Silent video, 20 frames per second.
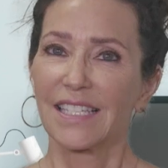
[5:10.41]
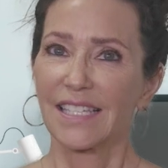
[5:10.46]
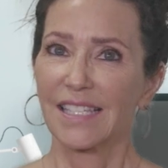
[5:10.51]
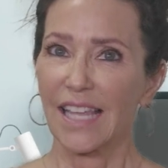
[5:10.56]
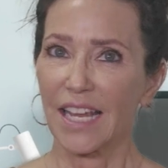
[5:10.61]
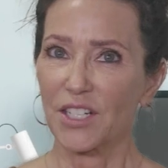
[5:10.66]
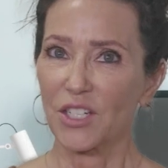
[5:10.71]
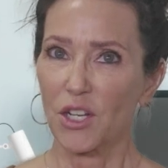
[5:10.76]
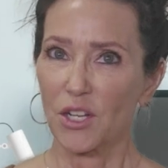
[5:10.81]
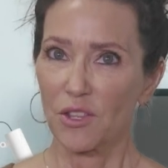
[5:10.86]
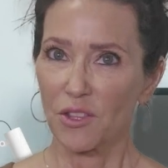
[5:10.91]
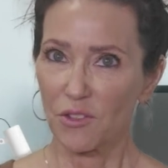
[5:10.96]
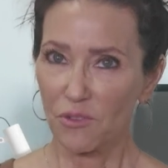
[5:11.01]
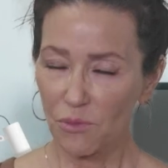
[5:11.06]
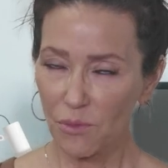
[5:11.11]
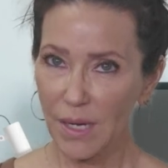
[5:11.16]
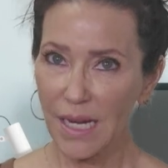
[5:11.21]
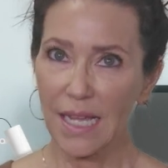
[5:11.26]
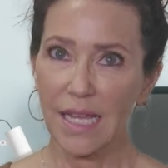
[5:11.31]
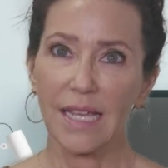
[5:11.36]
Section
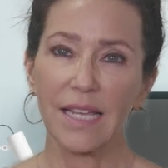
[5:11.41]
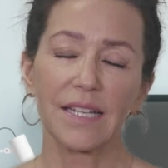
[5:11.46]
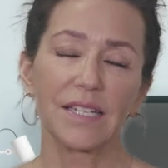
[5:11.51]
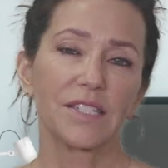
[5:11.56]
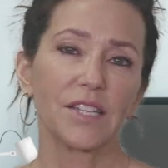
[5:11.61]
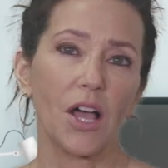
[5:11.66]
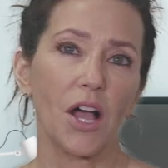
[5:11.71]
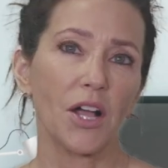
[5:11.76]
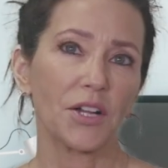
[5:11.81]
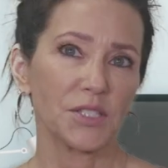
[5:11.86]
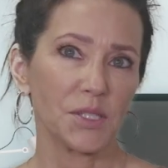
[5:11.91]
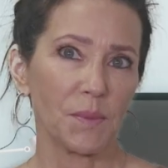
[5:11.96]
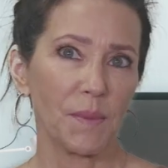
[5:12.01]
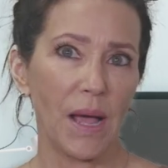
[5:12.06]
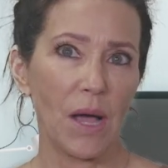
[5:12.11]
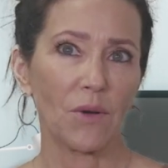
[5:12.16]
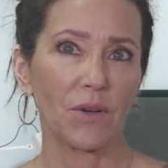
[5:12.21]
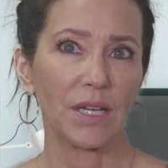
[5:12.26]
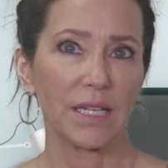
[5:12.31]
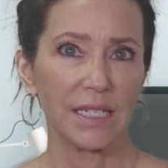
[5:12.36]
3 talks
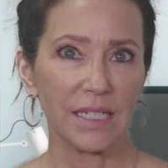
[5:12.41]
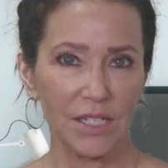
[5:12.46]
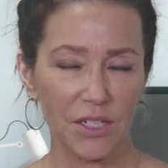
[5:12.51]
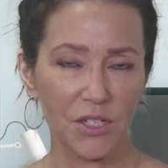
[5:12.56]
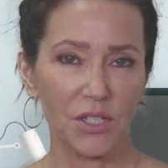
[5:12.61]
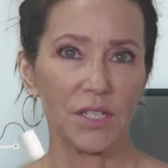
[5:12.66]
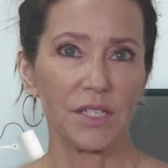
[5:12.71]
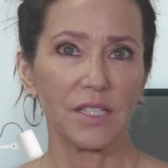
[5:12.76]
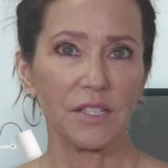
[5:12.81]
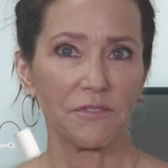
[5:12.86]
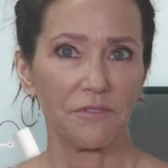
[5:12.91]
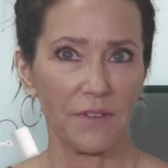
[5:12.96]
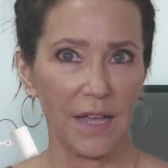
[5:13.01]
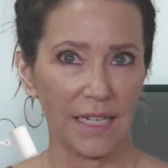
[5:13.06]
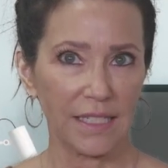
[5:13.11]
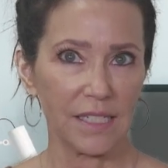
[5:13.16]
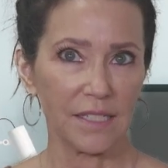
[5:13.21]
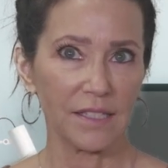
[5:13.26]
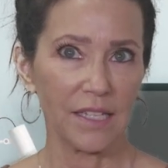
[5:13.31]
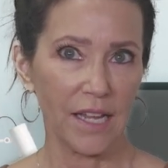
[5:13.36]
about conditions
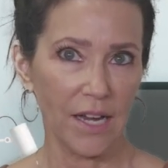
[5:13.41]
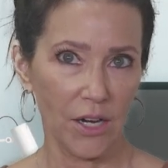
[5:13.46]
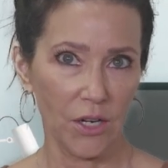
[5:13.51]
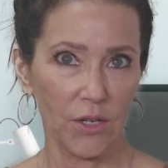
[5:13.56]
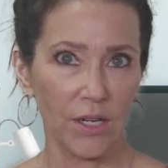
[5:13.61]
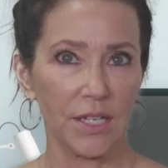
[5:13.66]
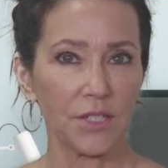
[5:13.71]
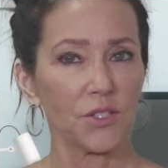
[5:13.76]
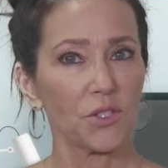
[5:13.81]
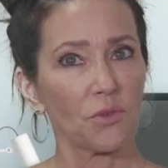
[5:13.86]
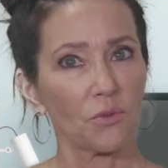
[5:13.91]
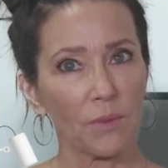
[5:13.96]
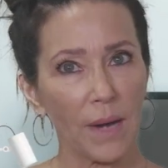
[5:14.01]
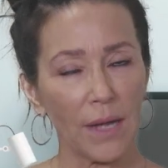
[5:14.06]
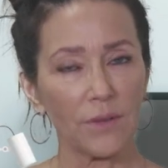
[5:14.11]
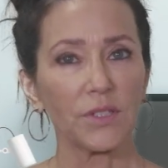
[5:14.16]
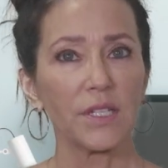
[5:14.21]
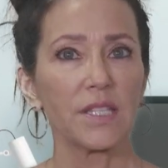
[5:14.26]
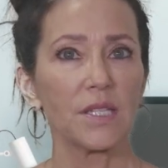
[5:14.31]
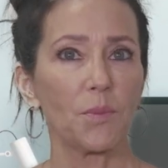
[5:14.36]
affecting the area
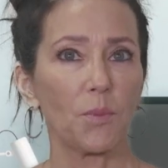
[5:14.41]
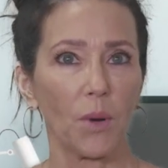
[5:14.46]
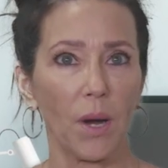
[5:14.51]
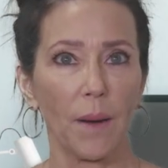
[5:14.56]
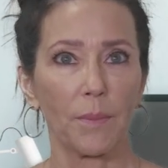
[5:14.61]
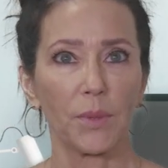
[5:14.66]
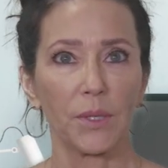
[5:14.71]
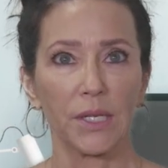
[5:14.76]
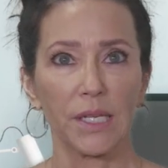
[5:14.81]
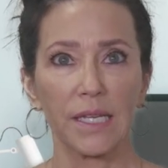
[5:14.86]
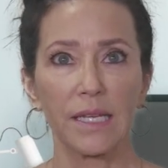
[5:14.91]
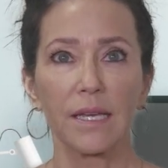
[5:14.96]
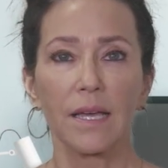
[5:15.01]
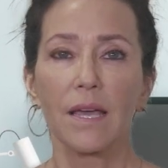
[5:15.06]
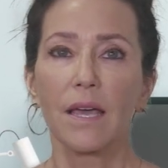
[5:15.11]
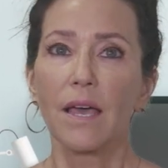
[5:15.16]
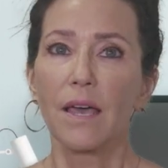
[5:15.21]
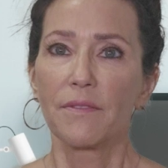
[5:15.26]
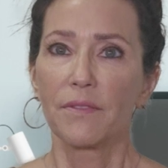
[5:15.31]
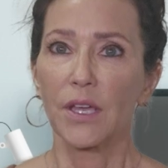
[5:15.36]
surrounding the property
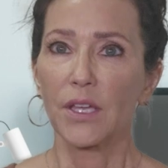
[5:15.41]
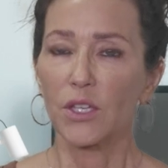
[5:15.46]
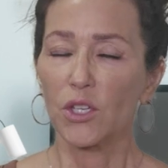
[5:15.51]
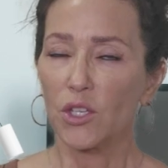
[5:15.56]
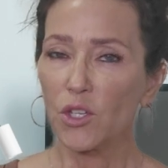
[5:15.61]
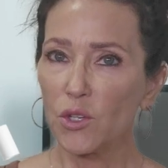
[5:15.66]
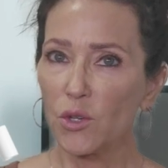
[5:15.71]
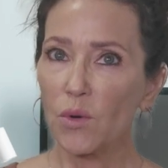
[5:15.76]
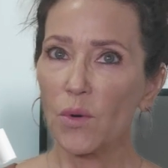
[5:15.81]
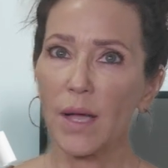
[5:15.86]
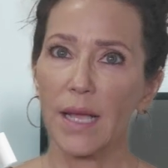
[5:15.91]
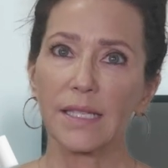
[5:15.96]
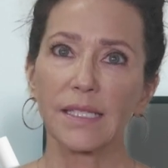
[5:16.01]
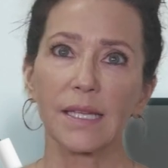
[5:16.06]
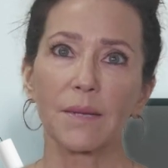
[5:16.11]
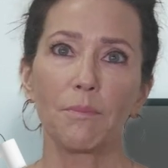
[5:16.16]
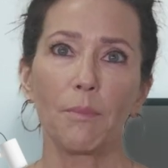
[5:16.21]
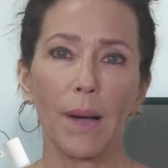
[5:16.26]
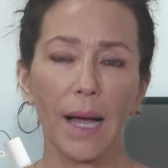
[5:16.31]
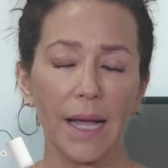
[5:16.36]
that you as
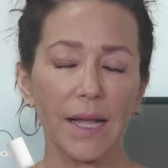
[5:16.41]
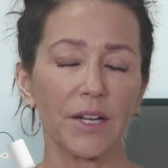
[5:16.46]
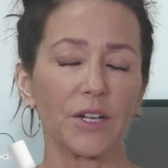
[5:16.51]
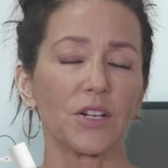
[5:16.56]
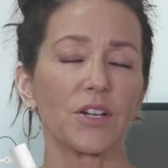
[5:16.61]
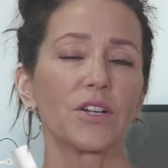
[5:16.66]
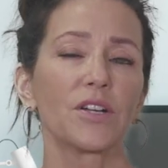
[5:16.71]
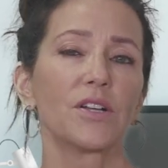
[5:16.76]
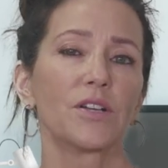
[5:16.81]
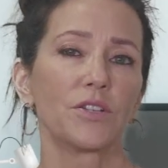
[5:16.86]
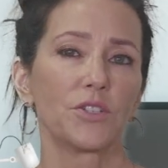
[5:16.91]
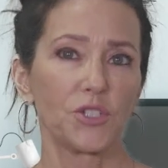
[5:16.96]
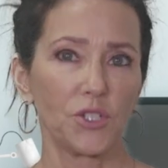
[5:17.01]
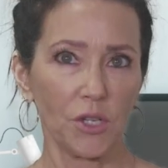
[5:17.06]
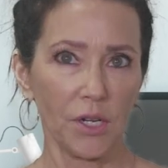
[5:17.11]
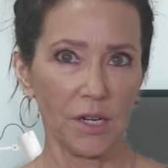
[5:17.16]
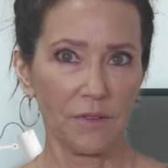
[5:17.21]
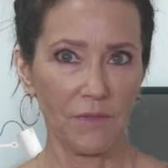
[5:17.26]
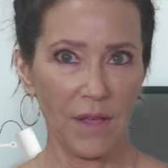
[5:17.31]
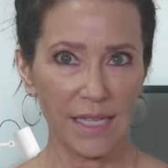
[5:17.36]
a buyer
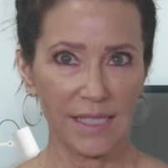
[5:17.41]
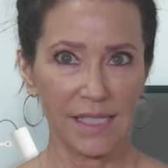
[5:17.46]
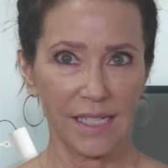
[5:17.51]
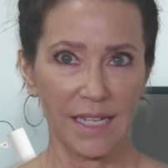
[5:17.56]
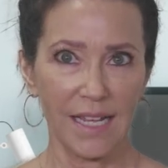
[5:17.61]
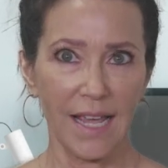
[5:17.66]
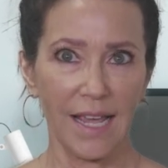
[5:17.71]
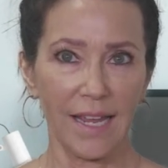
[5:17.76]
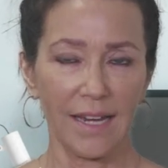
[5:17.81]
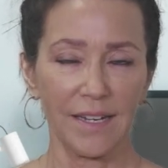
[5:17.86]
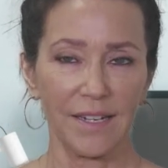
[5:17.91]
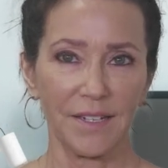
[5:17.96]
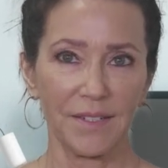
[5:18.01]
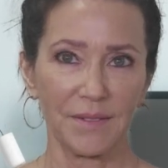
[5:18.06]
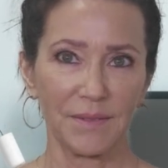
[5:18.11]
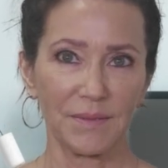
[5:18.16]
should investigate.